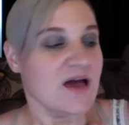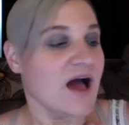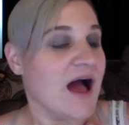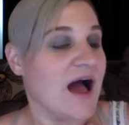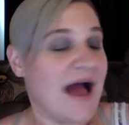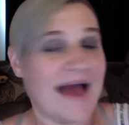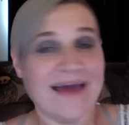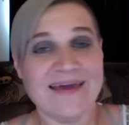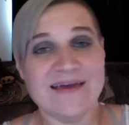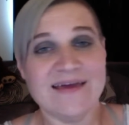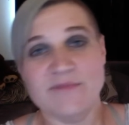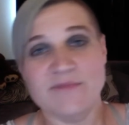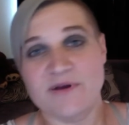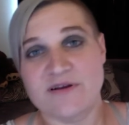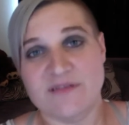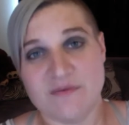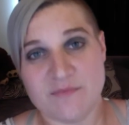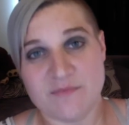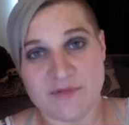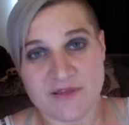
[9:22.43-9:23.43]
I can
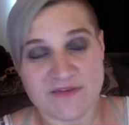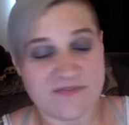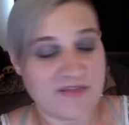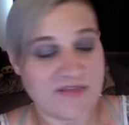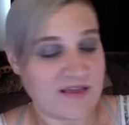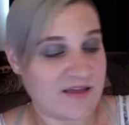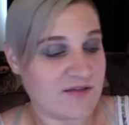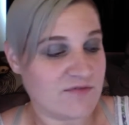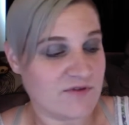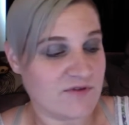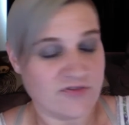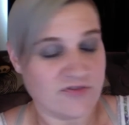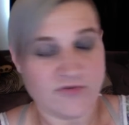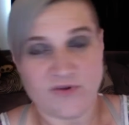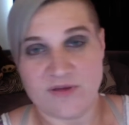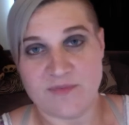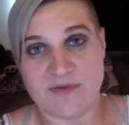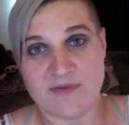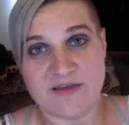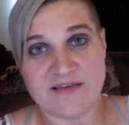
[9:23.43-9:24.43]
barely believe that I can run
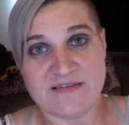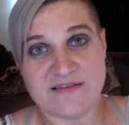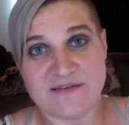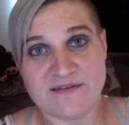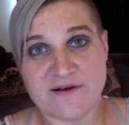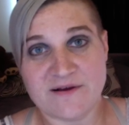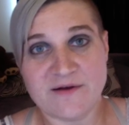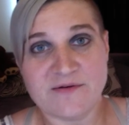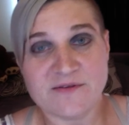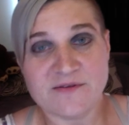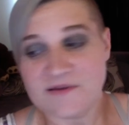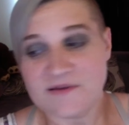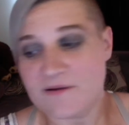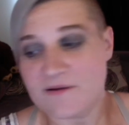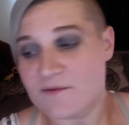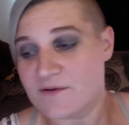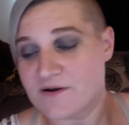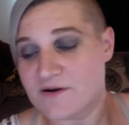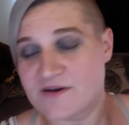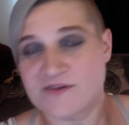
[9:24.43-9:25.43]
20 minutes in a row,
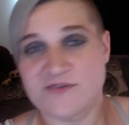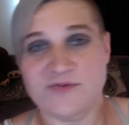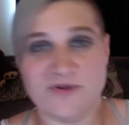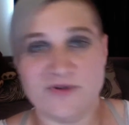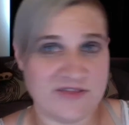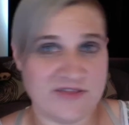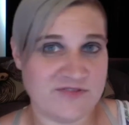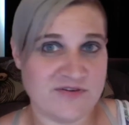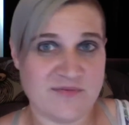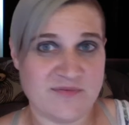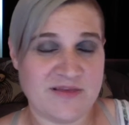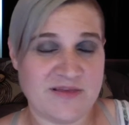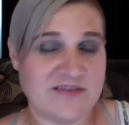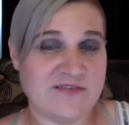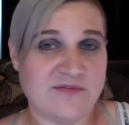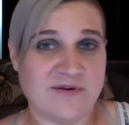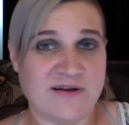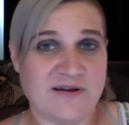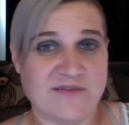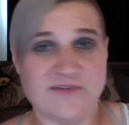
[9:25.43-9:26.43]
so, or 23
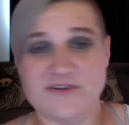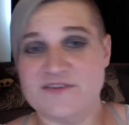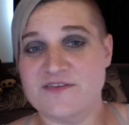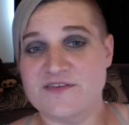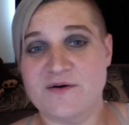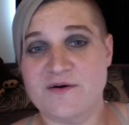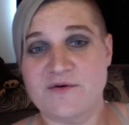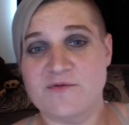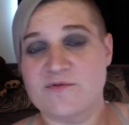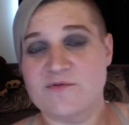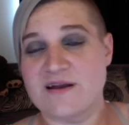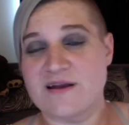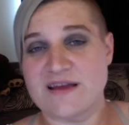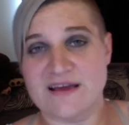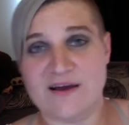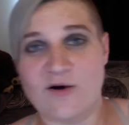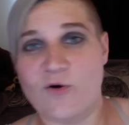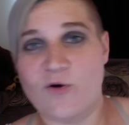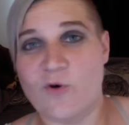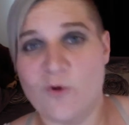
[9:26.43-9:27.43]
minutes or whatever. So
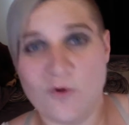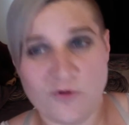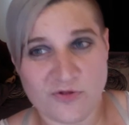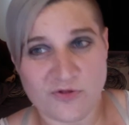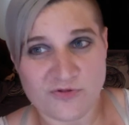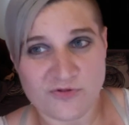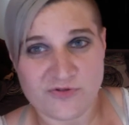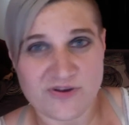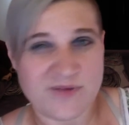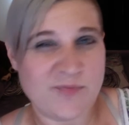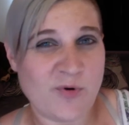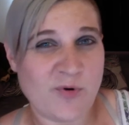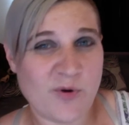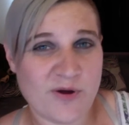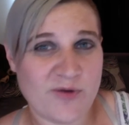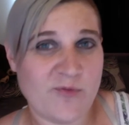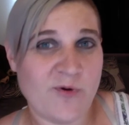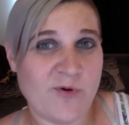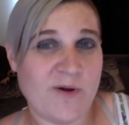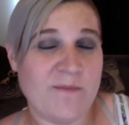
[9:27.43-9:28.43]
running a whole
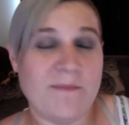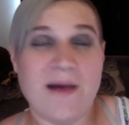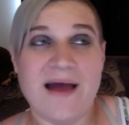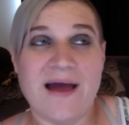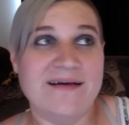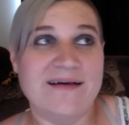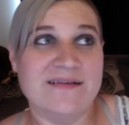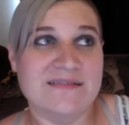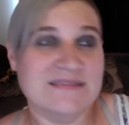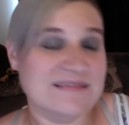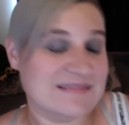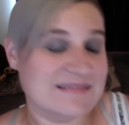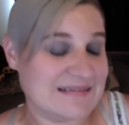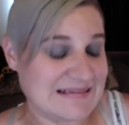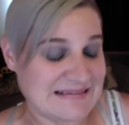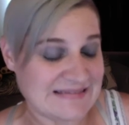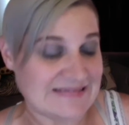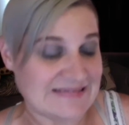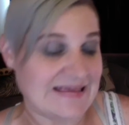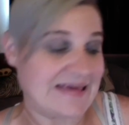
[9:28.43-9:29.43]
3.1 miles is
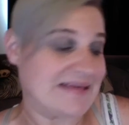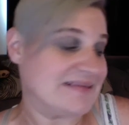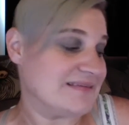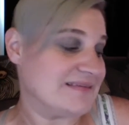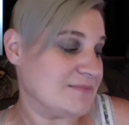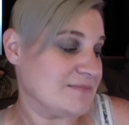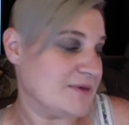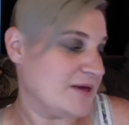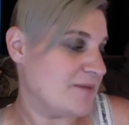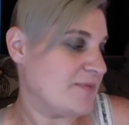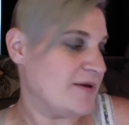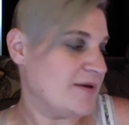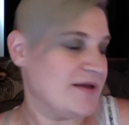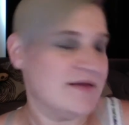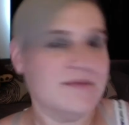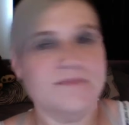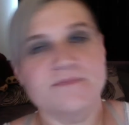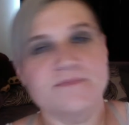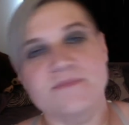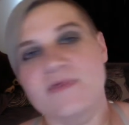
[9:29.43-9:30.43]
insane to me, but
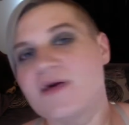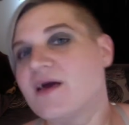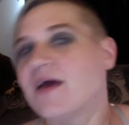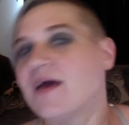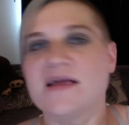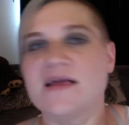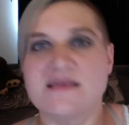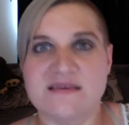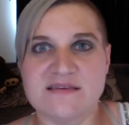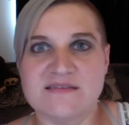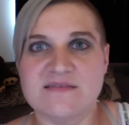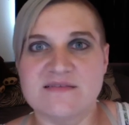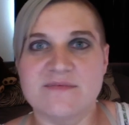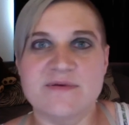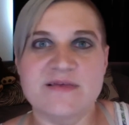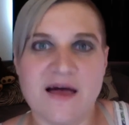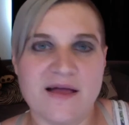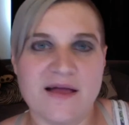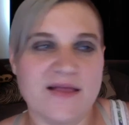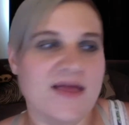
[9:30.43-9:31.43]
it needs to be
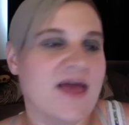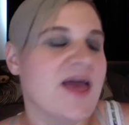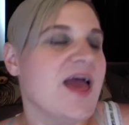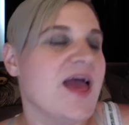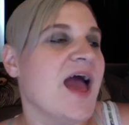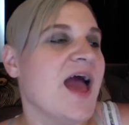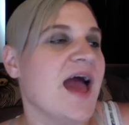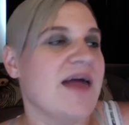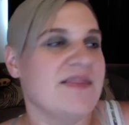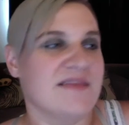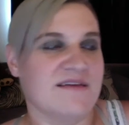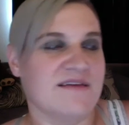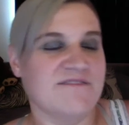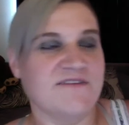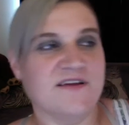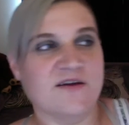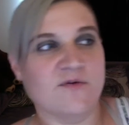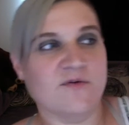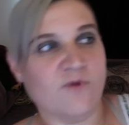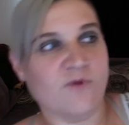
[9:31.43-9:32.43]
done. And then I
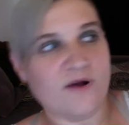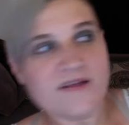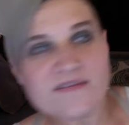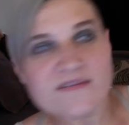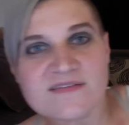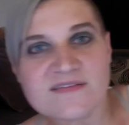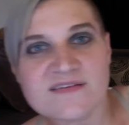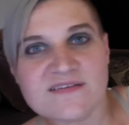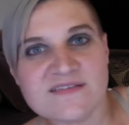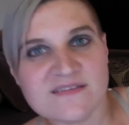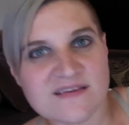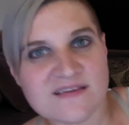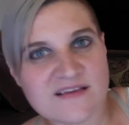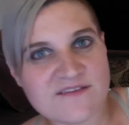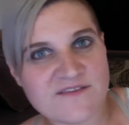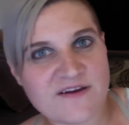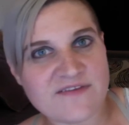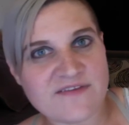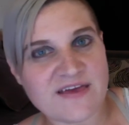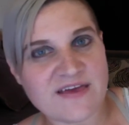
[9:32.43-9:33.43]
figure once the C
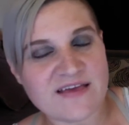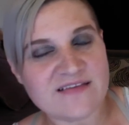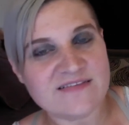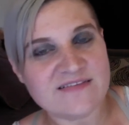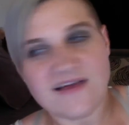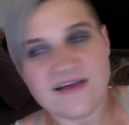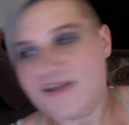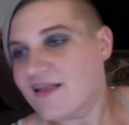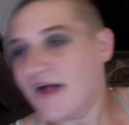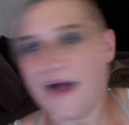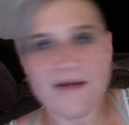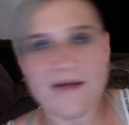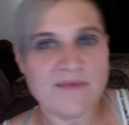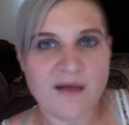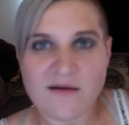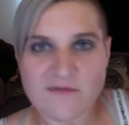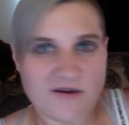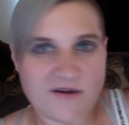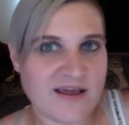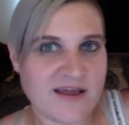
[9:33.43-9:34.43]
to 5K is done, I'm
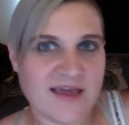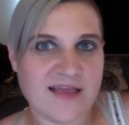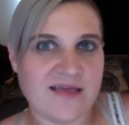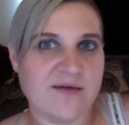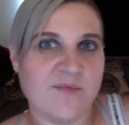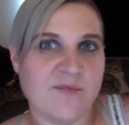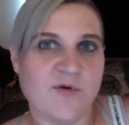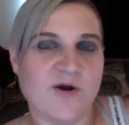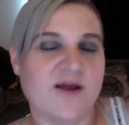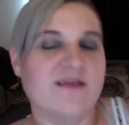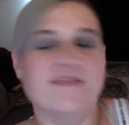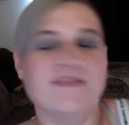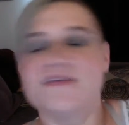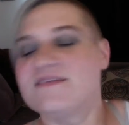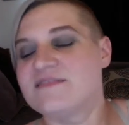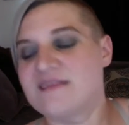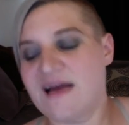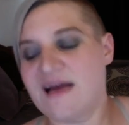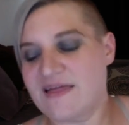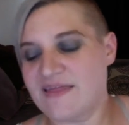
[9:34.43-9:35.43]
not running anymore, at
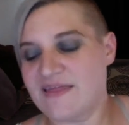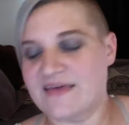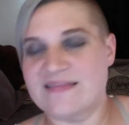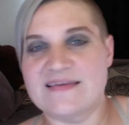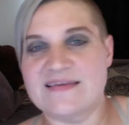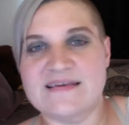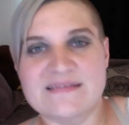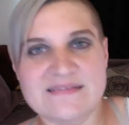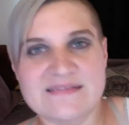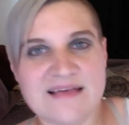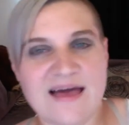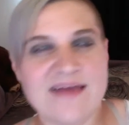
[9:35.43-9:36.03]
least not like this.